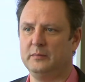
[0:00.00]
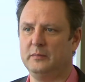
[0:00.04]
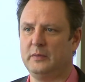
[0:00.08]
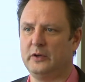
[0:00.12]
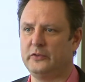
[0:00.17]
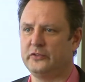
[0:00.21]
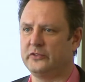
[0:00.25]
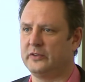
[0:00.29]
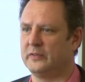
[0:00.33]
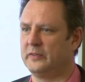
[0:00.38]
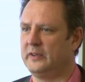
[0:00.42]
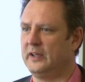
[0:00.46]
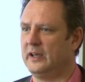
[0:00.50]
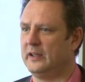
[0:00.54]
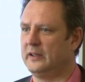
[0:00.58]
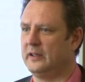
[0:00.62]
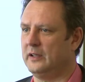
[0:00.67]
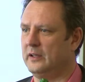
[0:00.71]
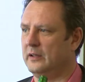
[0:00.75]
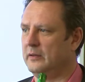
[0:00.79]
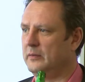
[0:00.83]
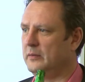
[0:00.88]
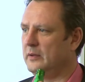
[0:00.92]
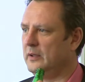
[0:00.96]
most of
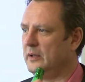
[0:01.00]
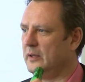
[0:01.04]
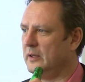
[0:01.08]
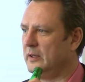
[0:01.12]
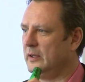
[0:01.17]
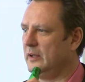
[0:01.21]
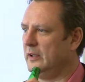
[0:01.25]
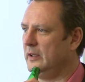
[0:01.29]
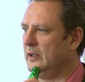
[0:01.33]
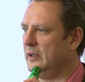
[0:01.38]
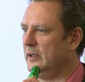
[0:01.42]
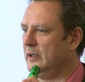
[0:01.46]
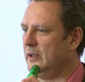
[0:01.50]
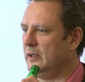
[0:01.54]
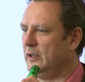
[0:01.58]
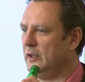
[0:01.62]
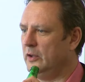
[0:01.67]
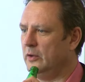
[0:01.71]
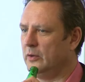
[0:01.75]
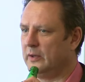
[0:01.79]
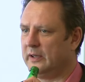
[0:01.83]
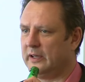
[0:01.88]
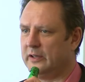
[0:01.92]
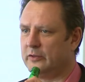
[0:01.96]
the
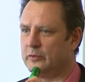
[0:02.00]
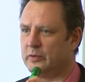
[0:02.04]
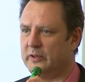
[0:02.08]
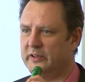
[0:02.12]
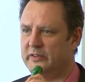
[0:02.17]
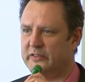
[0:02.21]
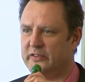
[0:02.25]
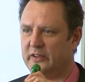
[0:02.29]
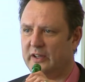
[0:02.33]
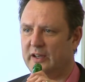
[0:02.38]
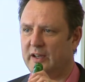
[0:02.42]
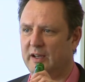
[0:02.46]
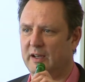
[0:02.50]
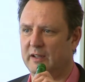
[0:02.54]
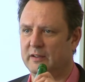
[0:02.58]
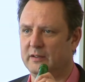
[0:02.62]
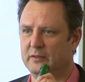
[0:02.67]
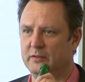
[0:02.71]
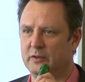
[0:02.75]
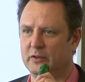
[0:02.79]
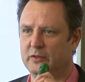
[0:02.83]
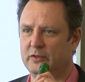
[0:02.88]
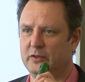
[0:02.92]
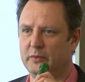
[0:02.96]
EU countries are
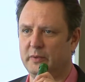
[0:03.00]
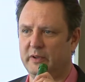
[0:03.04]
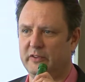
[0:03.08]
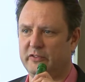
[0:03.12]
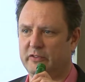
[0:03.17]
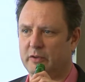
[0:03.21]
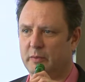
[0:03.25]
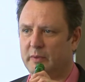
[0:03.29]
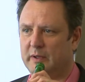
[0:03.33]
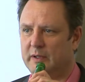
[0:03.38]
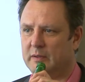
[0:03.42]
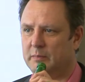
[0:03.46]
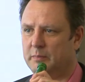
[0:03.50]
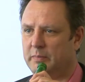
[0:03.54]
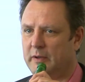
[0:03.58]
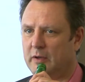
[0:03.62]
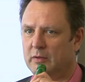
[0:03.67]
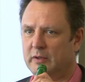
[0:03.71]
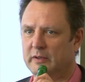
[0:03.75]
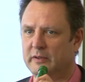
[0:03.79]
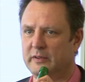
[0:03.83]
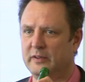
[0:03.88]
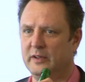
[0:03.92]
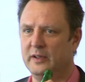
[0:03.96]
not doing so well.
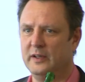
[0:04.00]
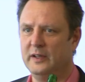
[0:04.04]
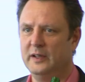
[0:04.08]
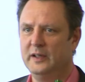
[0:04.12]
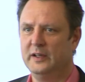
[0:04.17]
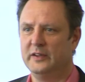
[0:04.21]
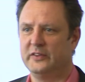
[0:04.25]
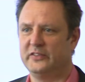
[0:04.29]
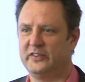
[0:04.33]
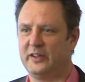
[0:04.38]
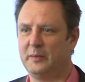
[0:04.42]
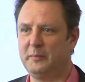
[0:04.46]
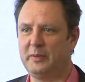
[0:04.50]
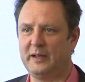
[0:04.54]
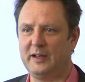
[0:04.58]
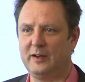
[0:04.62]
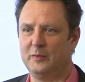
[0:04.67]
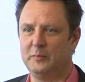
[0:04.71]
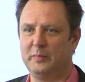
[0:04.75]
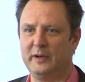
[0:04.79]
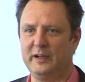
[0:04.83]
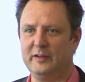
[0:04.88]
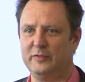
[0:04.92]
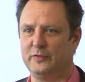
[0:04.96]
Poland,
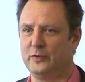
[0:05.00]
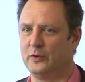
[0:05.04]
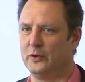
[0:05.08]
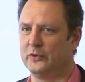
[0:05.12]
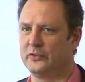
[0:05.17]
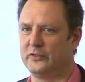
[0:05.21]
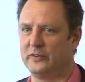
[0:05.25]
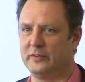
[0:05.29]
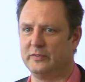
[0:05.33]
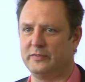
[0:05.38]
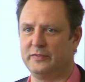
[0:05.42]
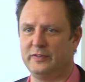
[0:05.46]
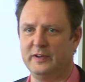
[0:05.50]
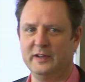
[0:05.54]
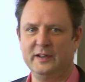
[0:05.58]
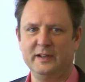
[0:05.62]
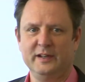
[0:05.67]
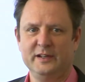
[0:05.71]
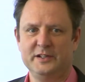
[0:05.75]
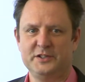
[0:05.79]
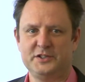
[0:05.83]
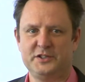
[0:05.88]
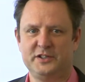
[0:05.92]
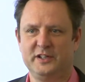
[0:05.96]
somehow by force of
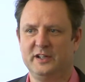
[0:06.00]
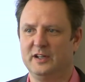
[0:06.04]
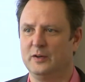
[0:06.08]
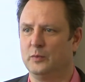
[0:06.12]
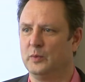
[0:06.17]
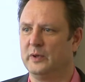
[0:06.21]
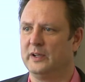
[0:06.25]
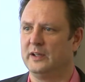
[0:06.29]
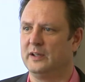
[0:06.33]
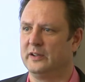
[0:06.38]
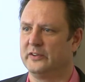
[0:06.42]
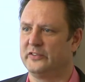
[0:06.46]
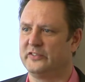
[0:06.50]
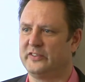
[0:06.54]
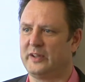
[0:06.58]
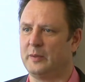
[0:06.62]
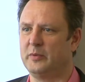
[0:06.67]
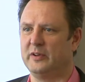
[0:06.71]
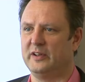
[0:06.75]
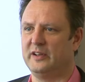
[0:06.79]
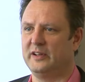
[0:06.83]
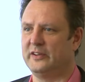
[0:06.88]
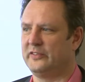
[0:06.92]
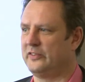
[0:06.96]
sheer will,
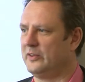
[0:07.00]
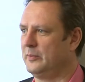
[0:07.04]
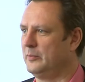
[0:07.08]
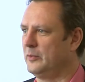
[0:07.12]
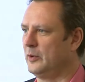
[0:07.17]
stubbornness, and